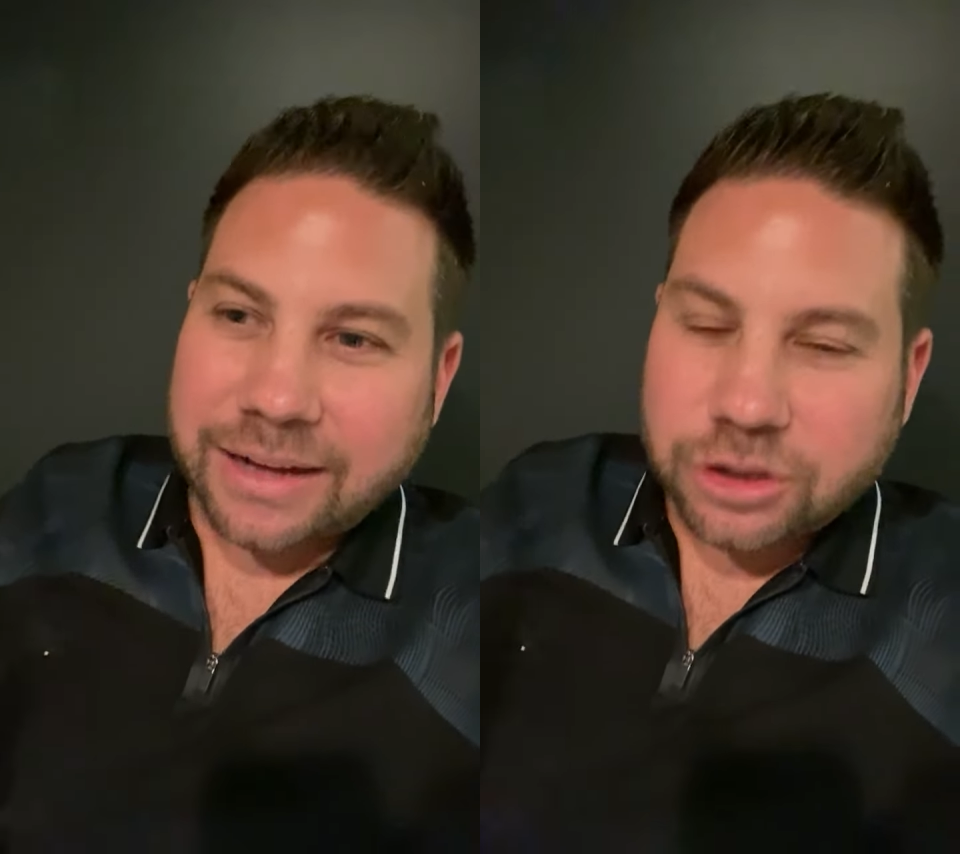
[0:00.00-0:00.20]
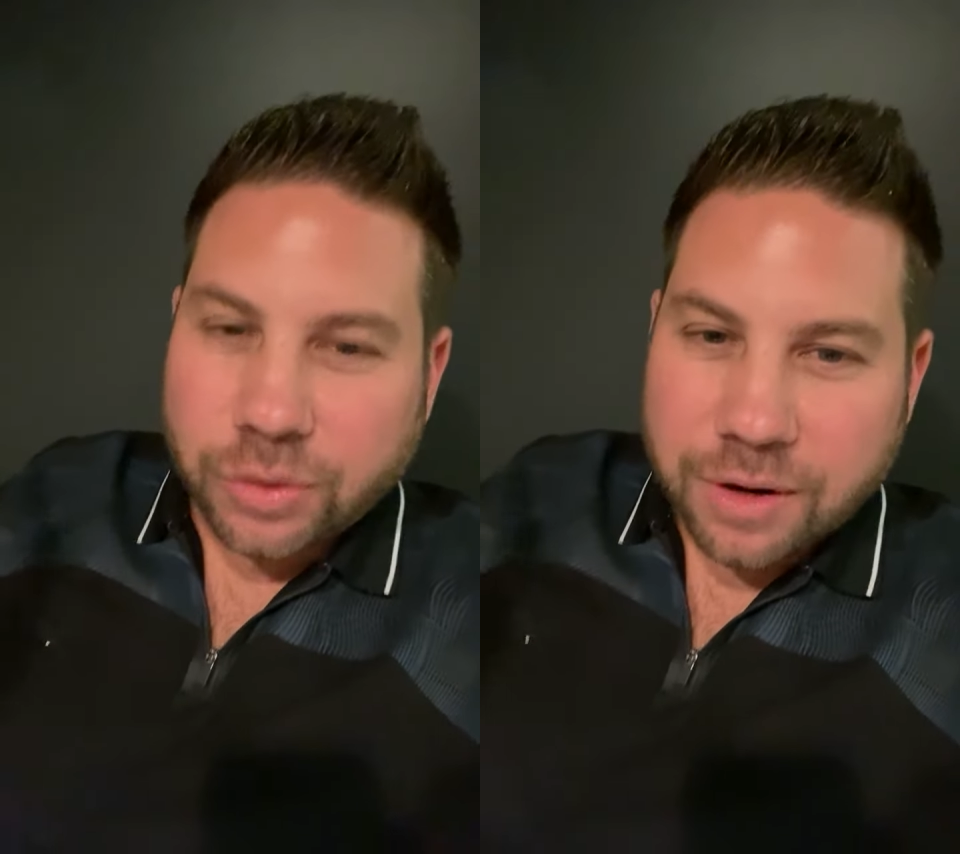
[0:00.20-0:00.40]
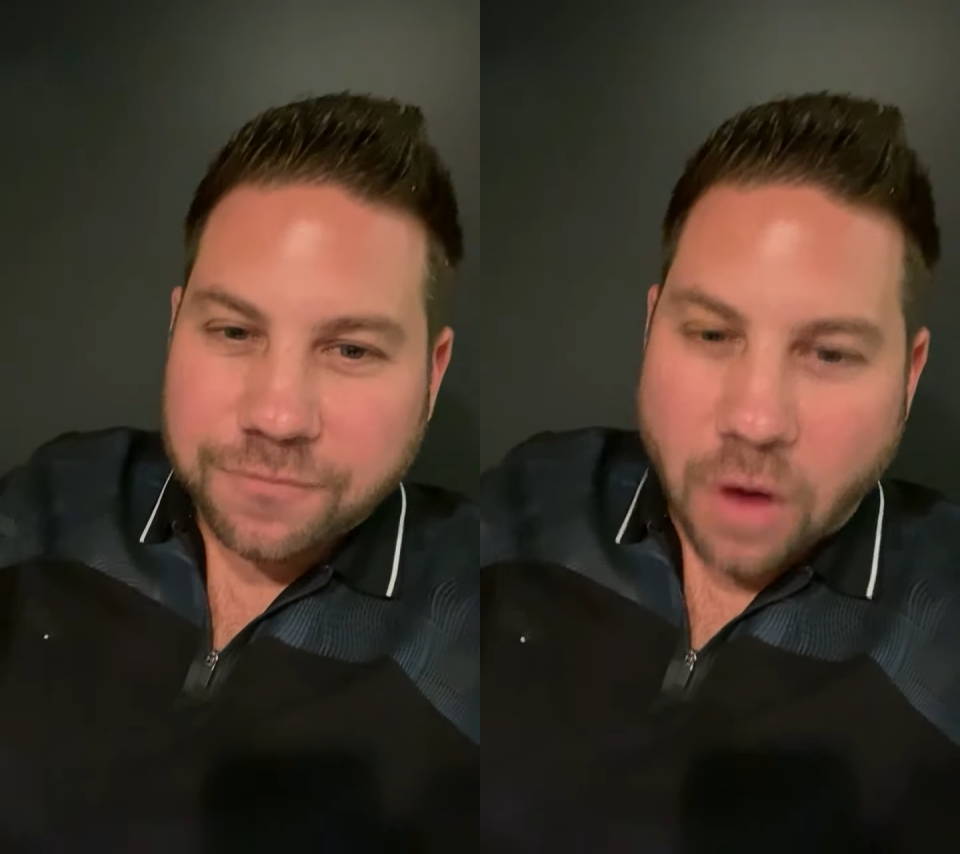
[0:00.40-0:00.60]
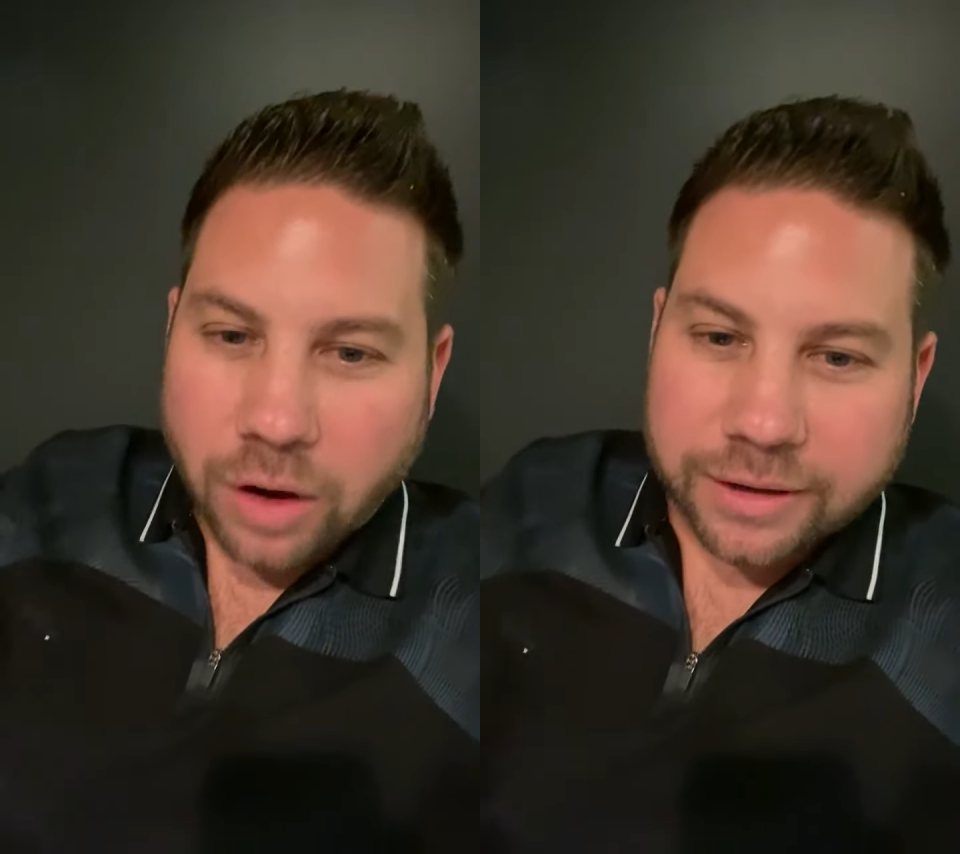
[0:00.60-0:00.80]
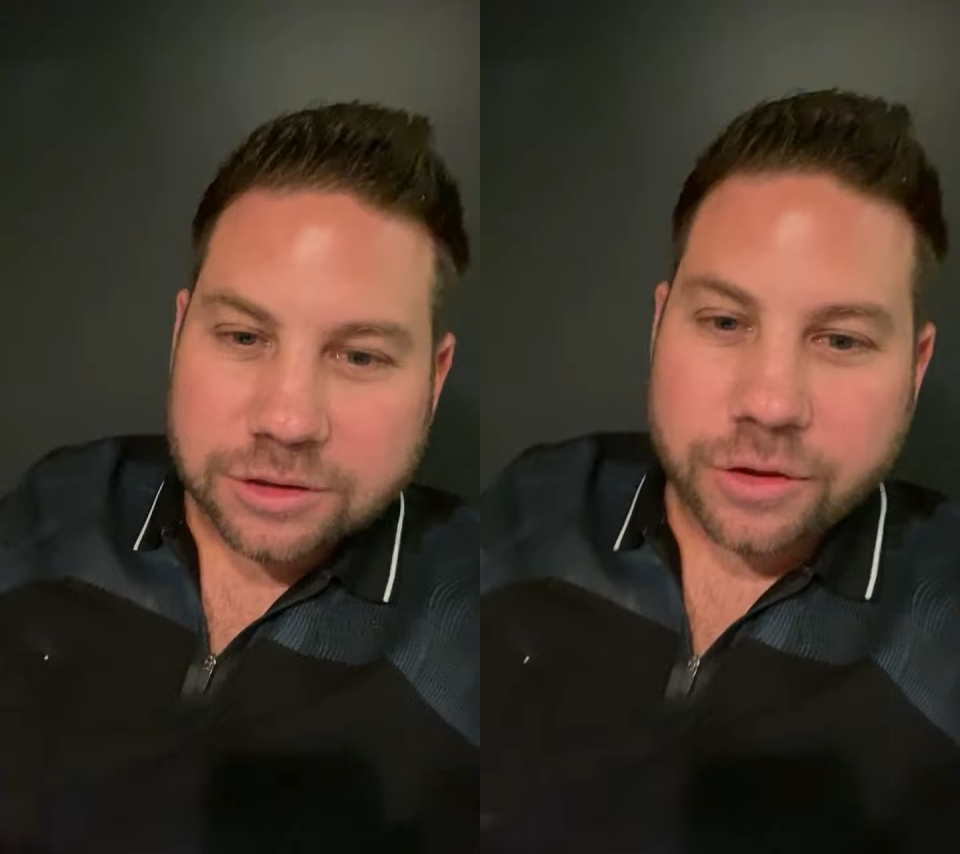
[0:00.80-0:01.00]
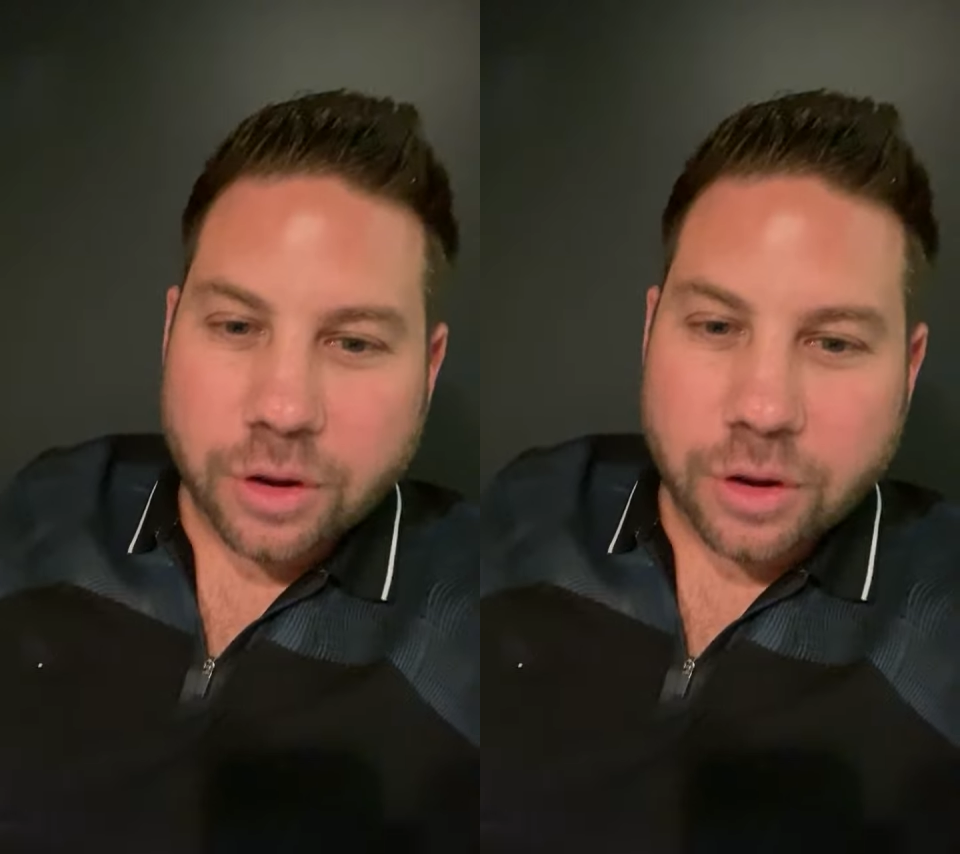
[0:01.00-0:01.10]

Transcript: get you to fall into